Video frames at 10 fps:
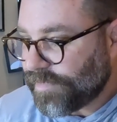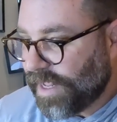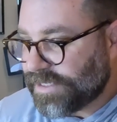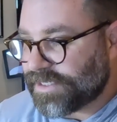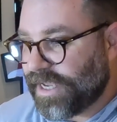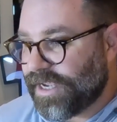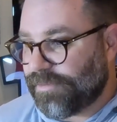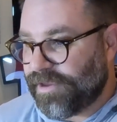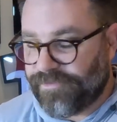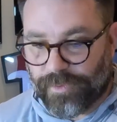It's
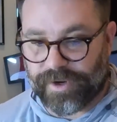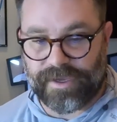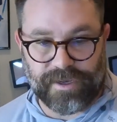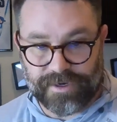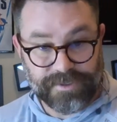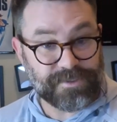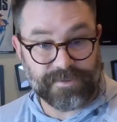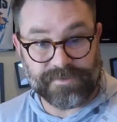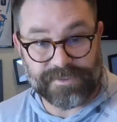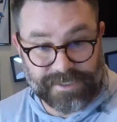taken me 40 years
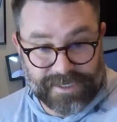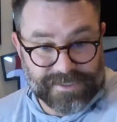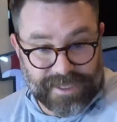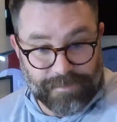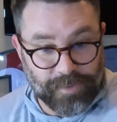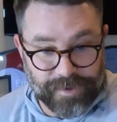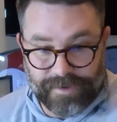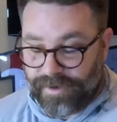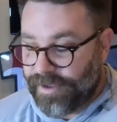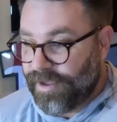to get to that
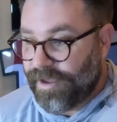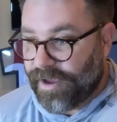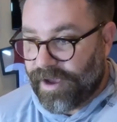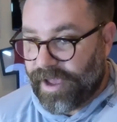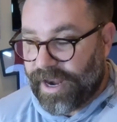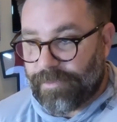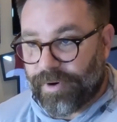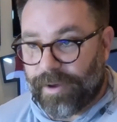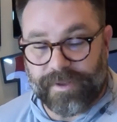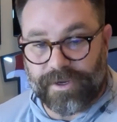point, and I
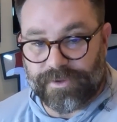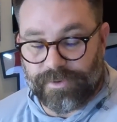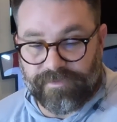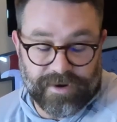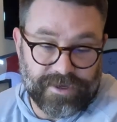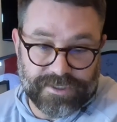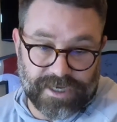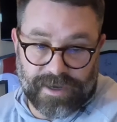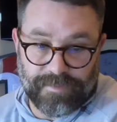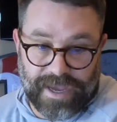probably don't do a very good
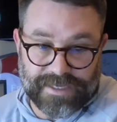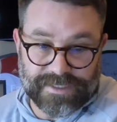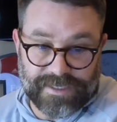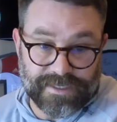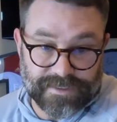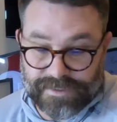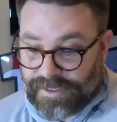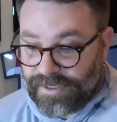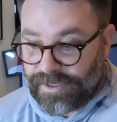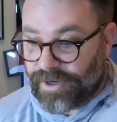job as it is.
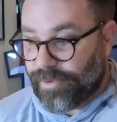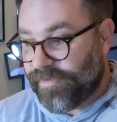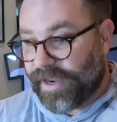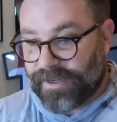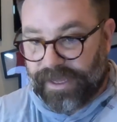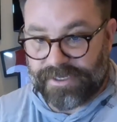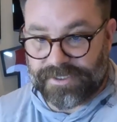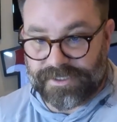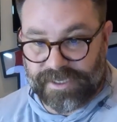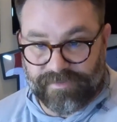We've got
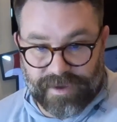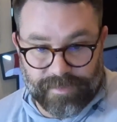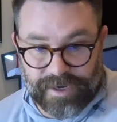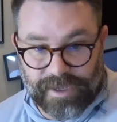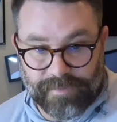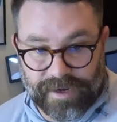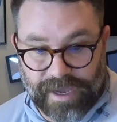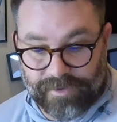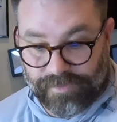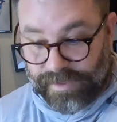election stuff coming up, and
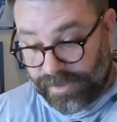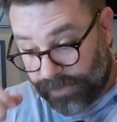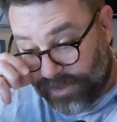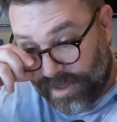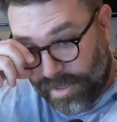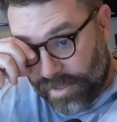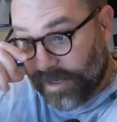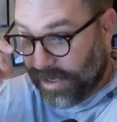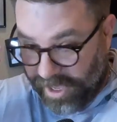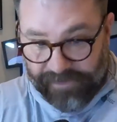I really would
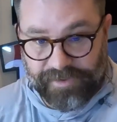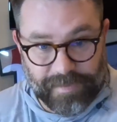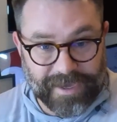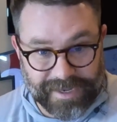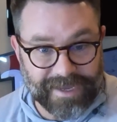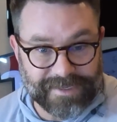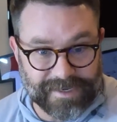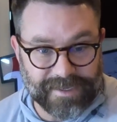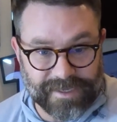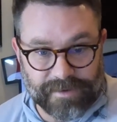love to be
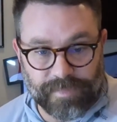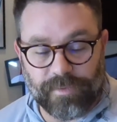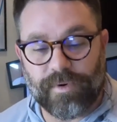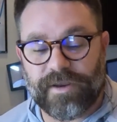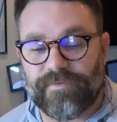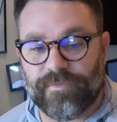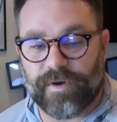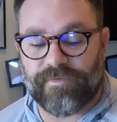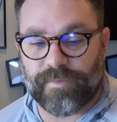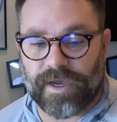elected again. But what
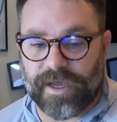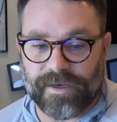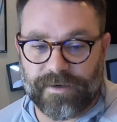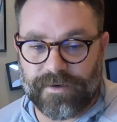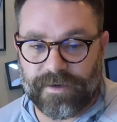if I'm not?